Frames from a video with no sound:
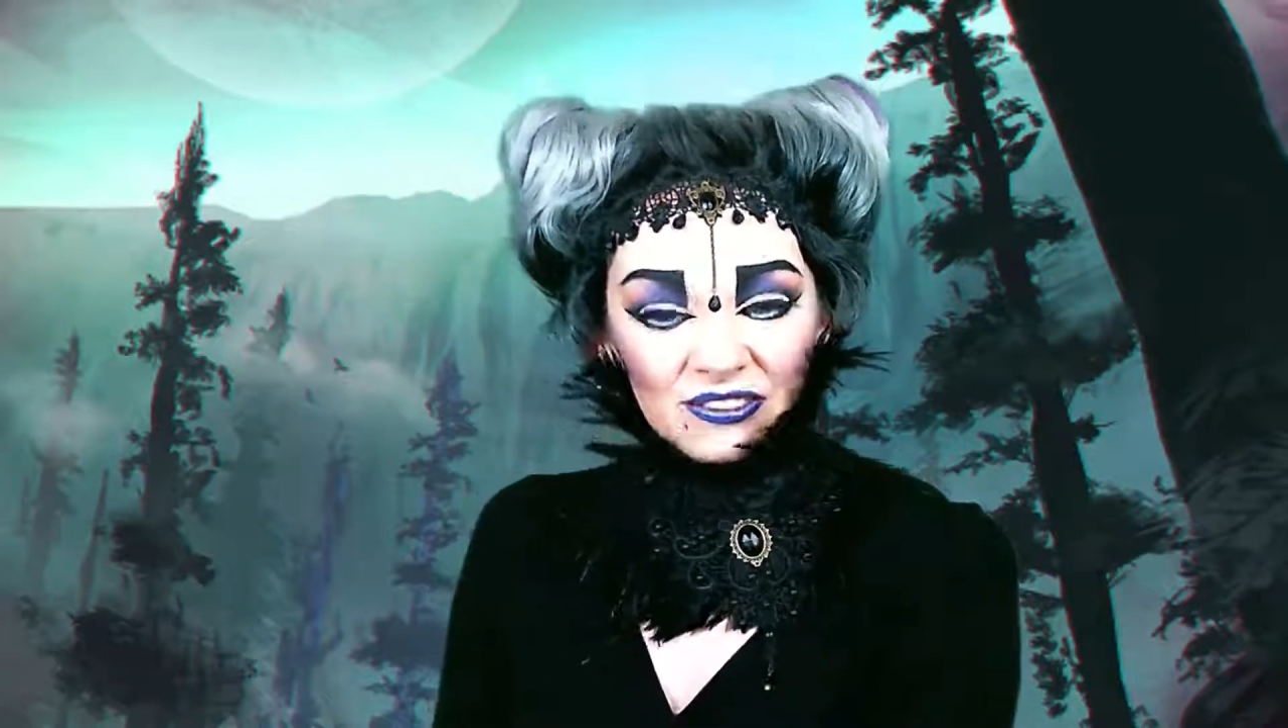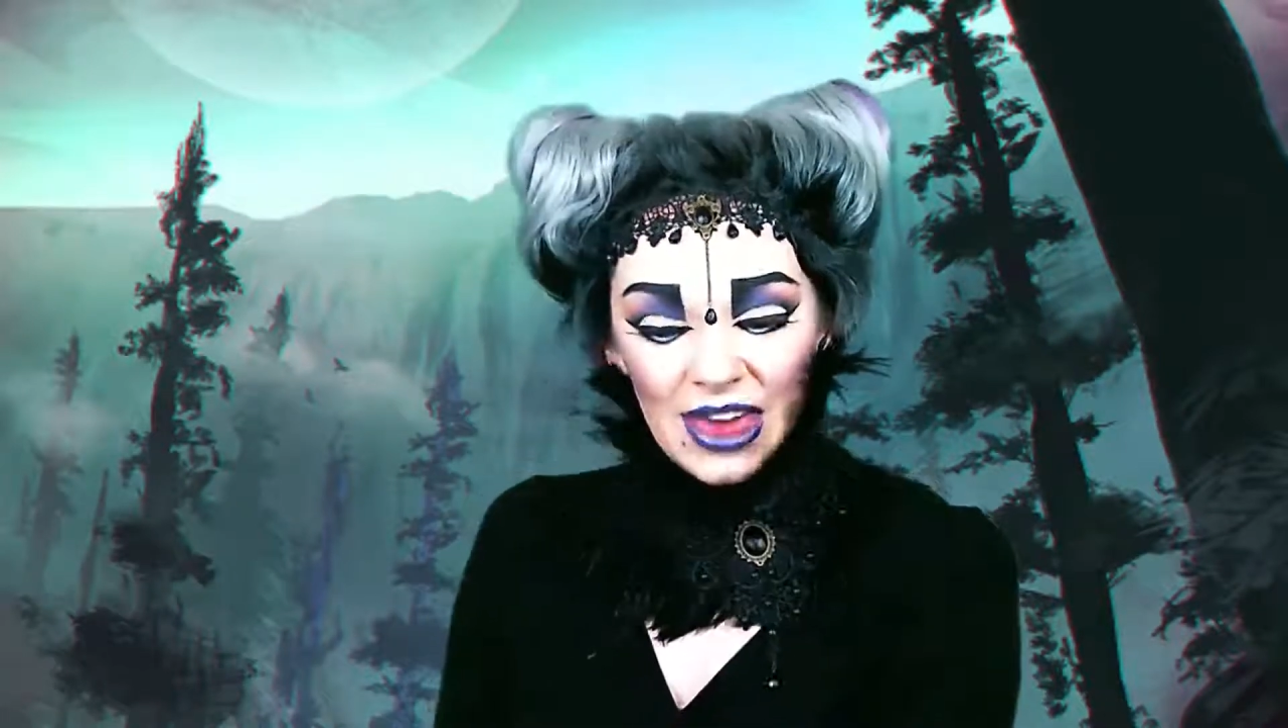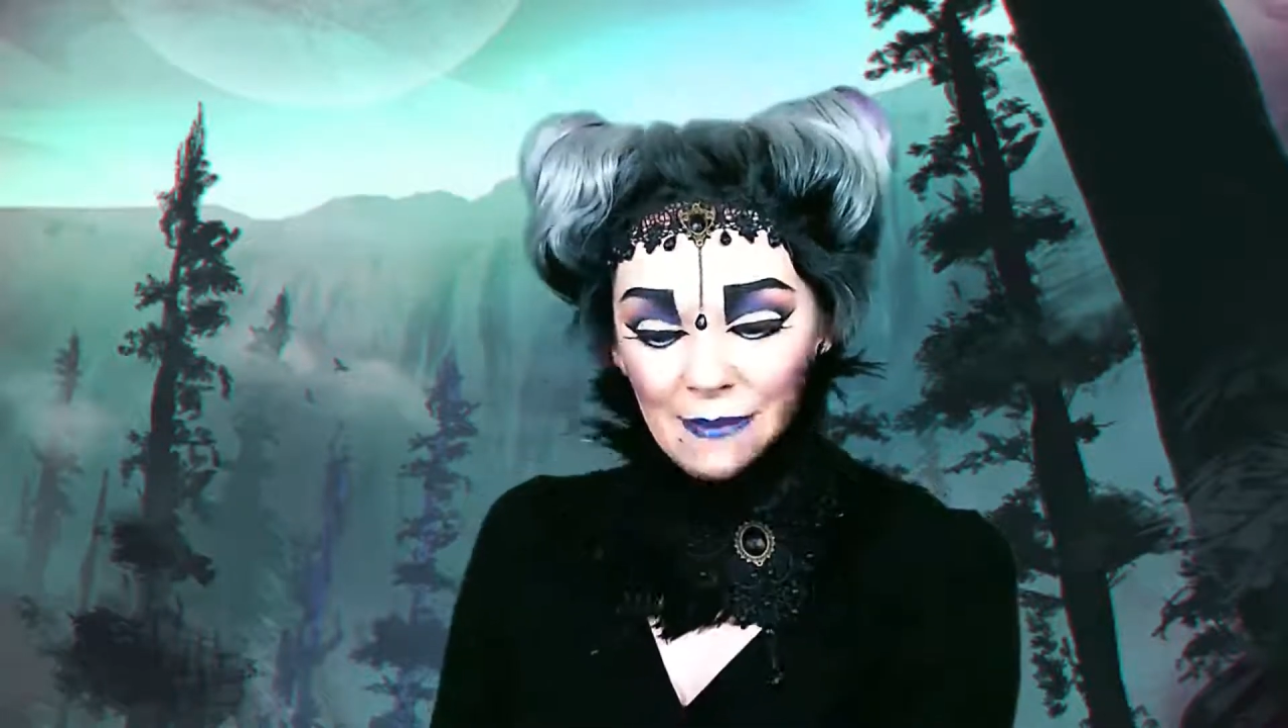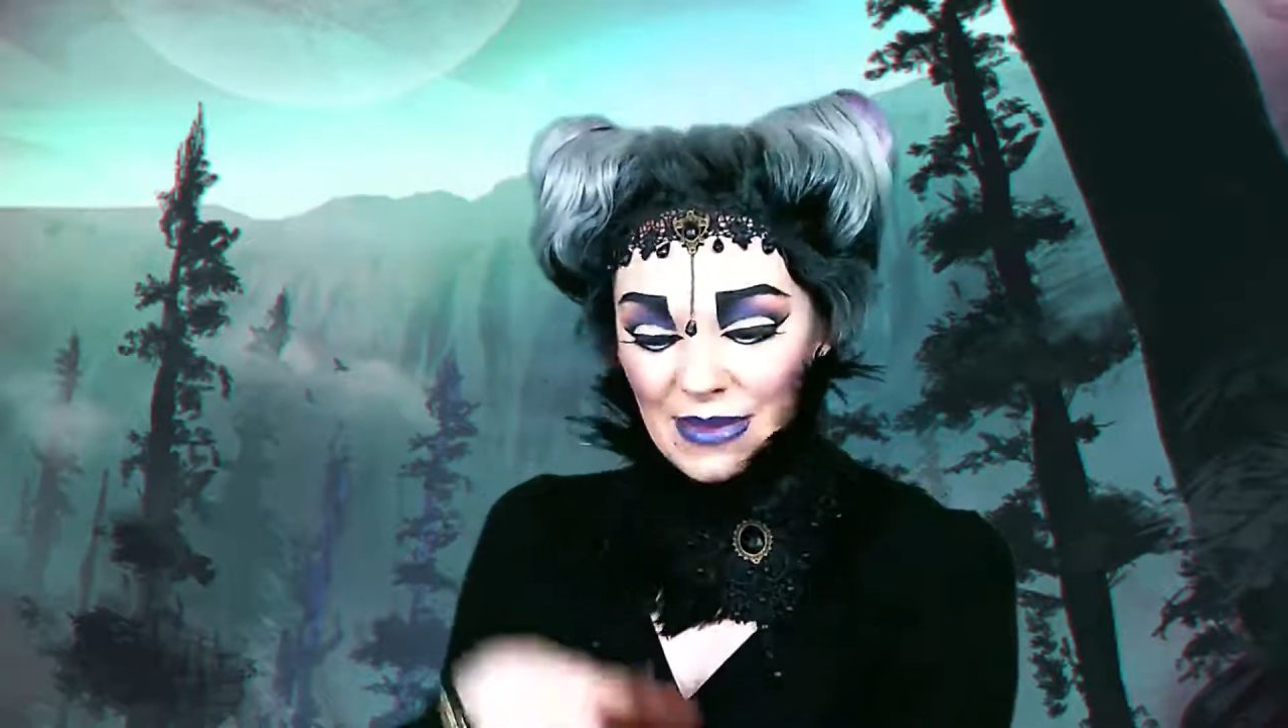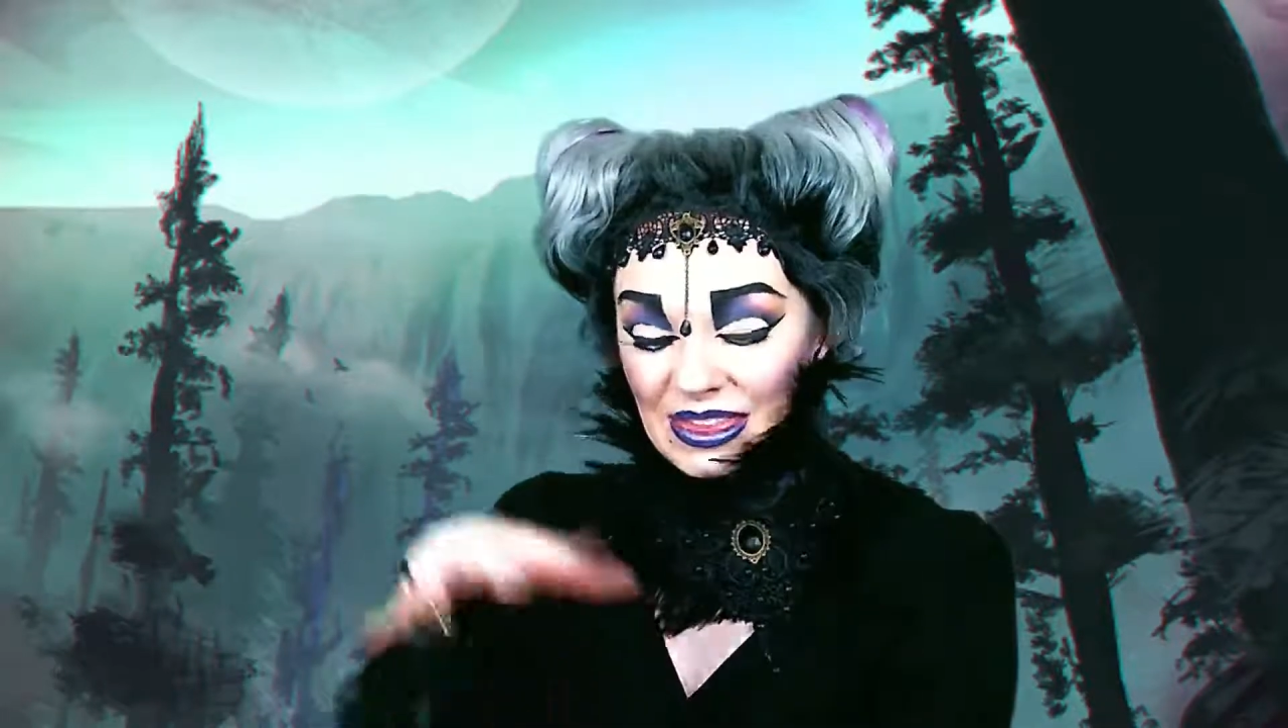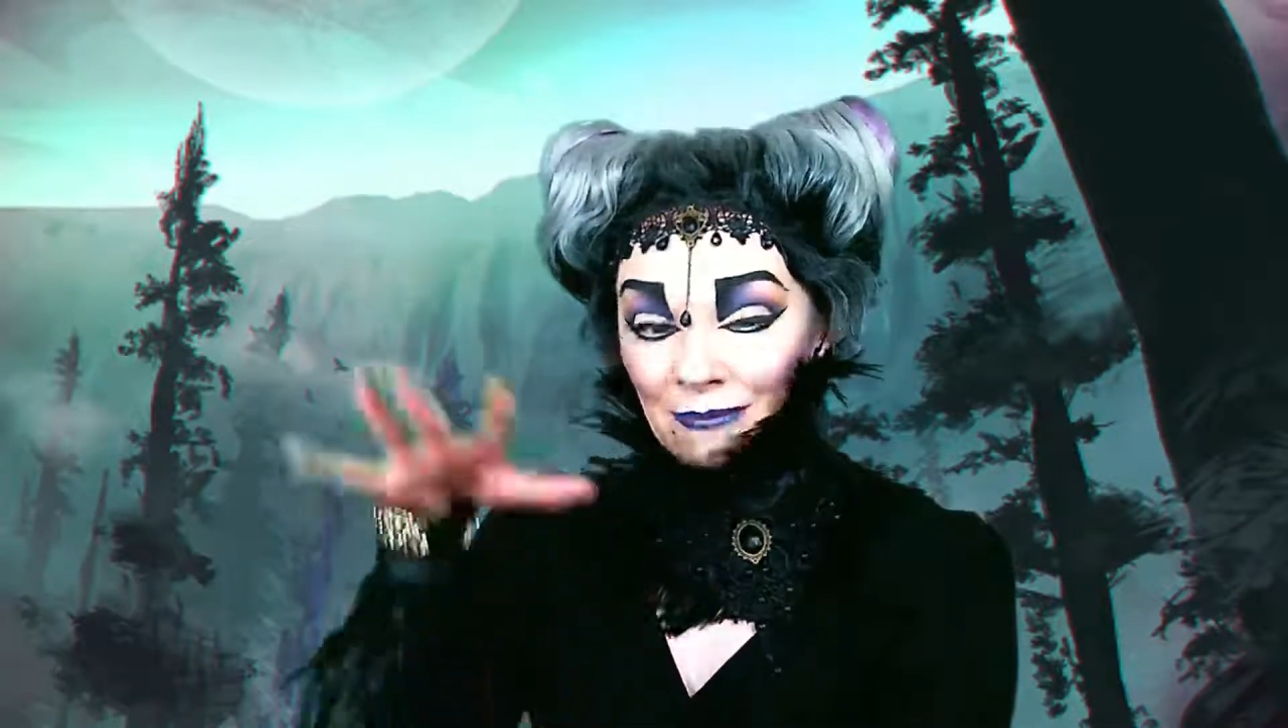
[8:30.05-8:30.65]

of them in